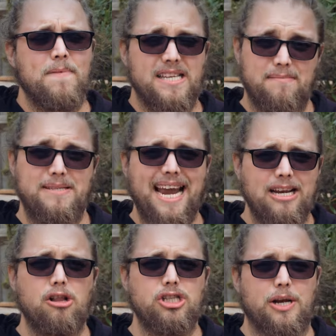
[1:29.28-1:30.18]
some
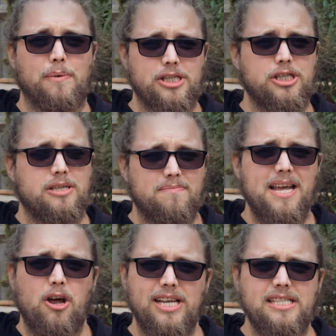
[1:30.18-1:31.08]
technology, which, to
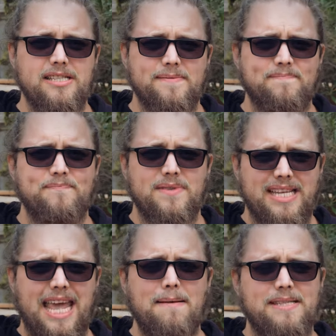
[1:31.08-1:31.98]
be honest,
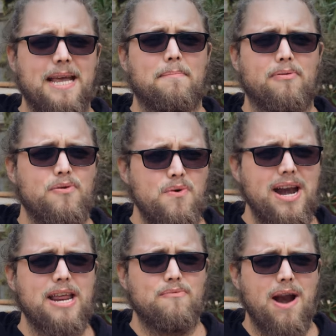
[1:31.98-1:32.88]
keeps it
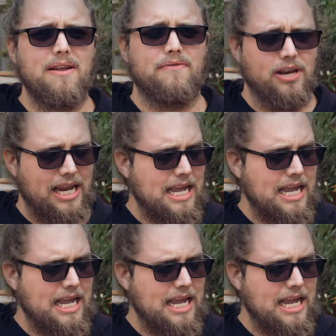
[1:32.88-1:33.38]
pretty relevant